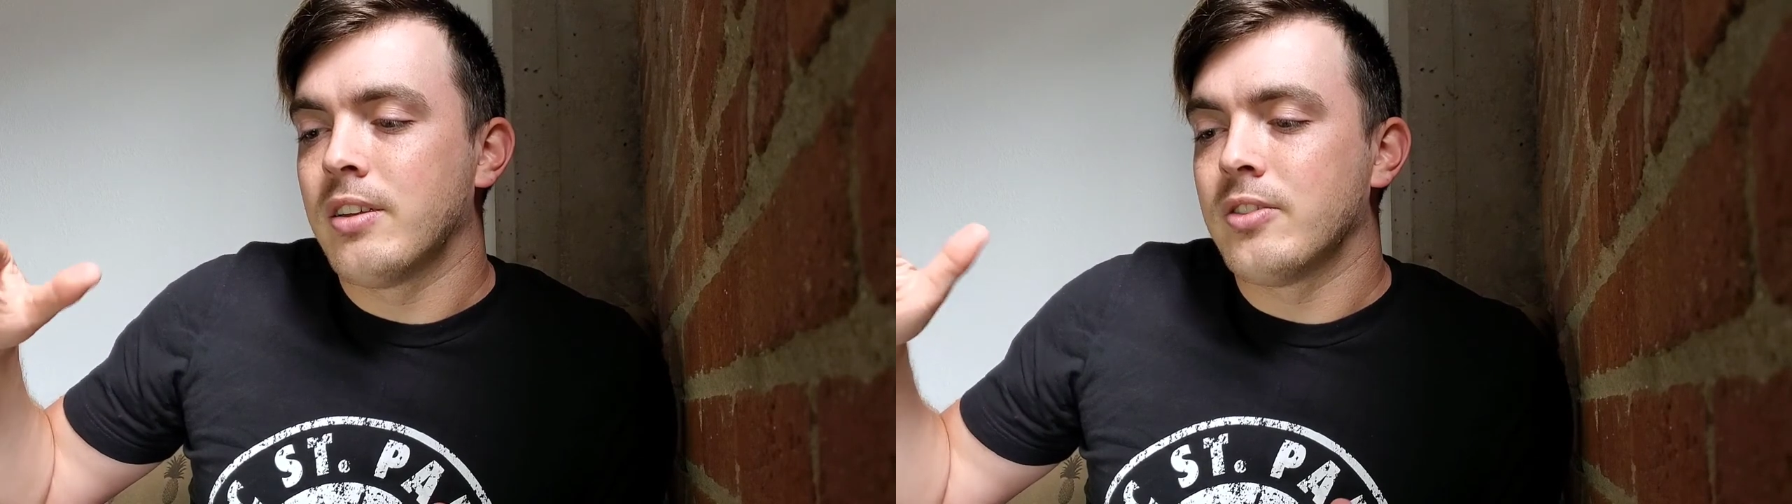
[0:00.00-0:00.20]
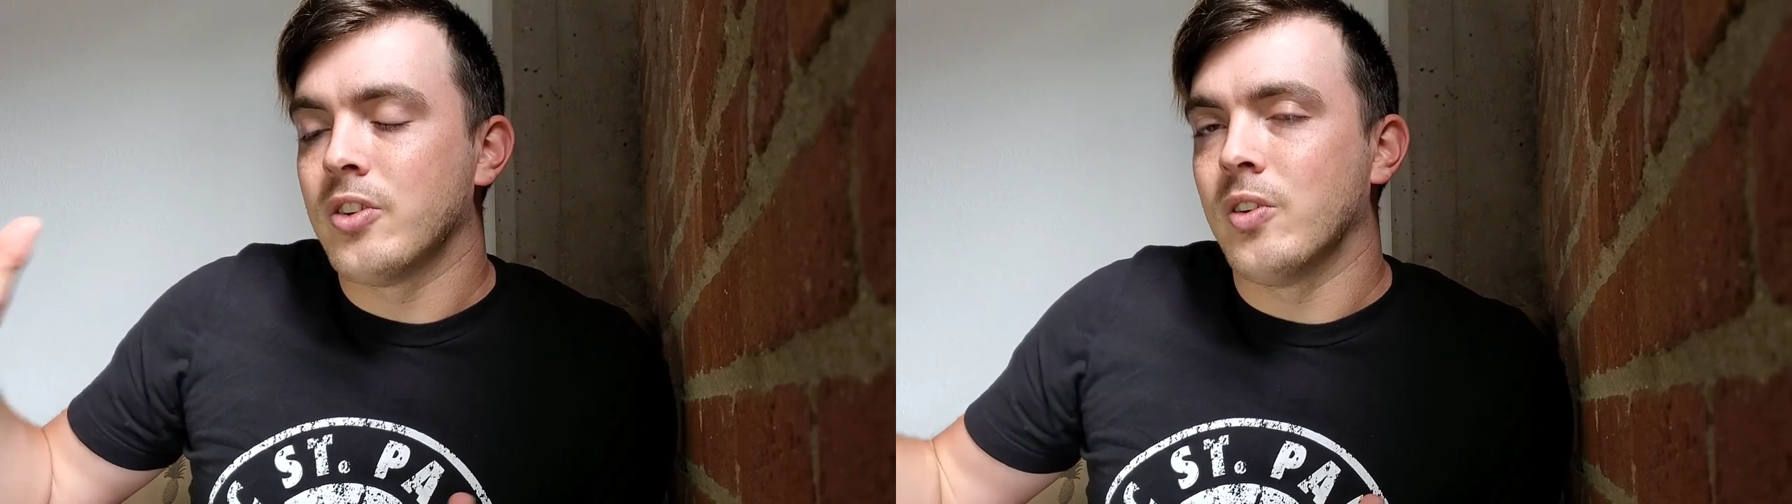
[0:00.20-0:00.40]

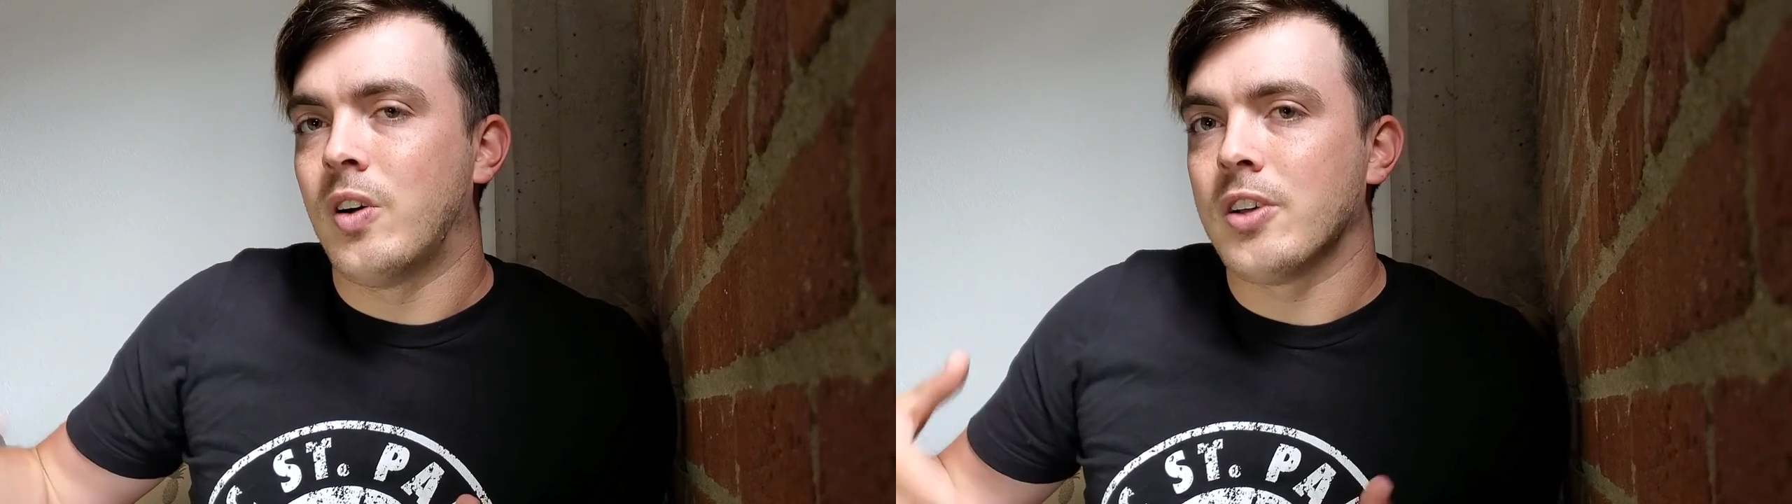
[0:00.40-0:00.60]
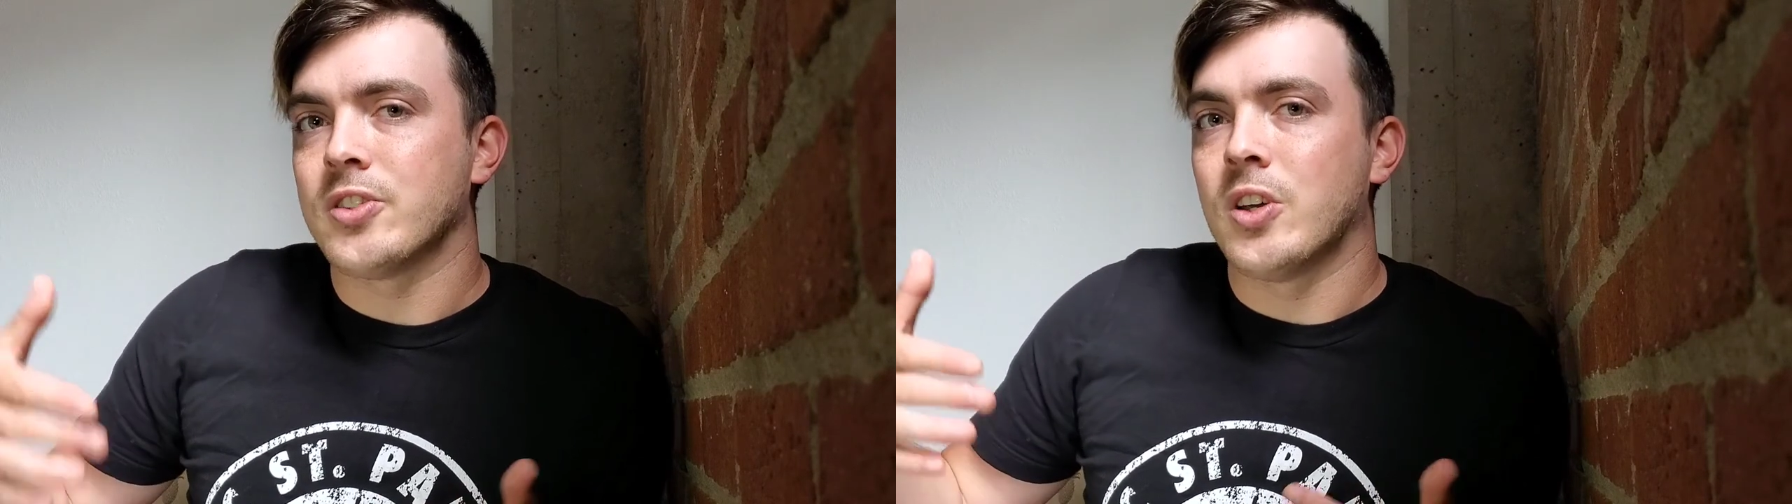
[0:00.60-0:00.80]
So you'll
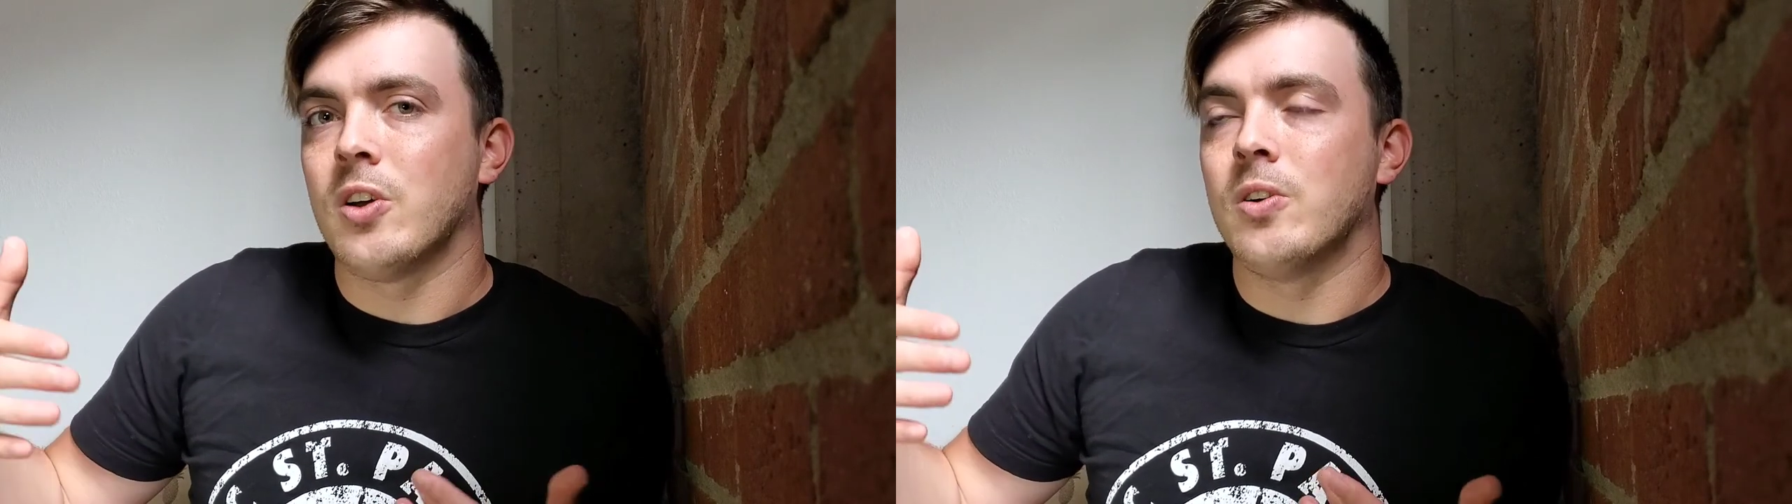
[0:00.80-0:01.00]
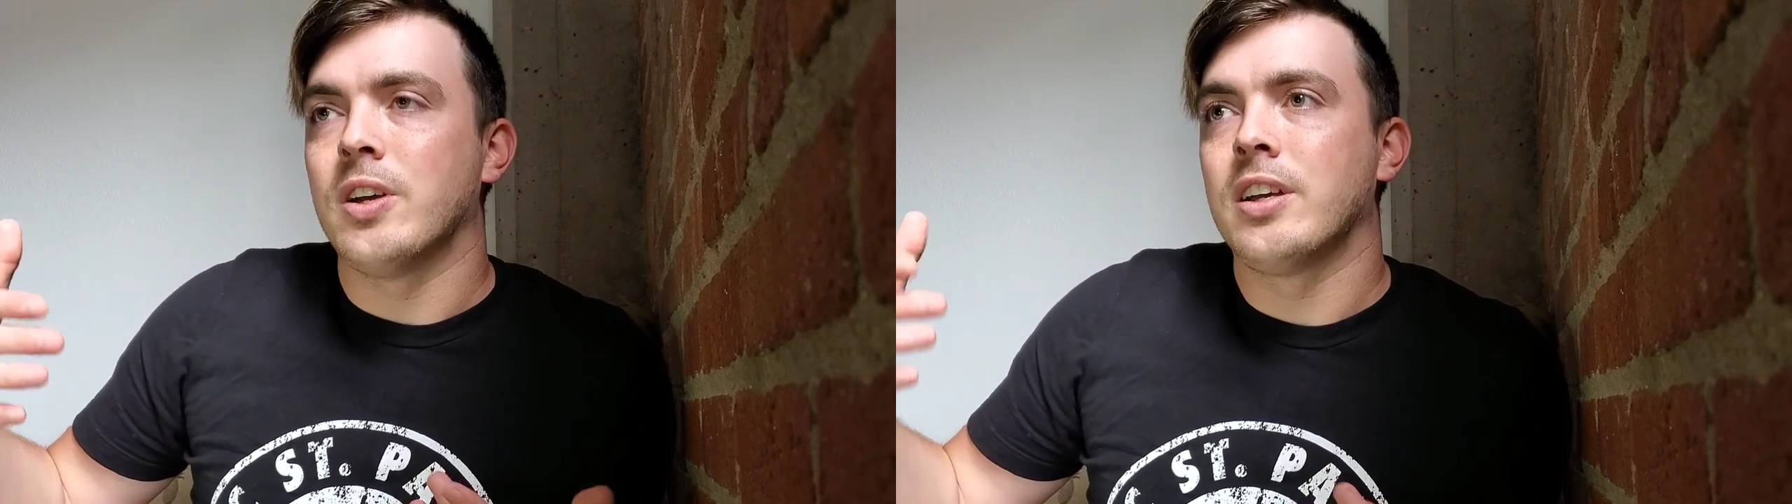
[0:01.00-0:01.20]
also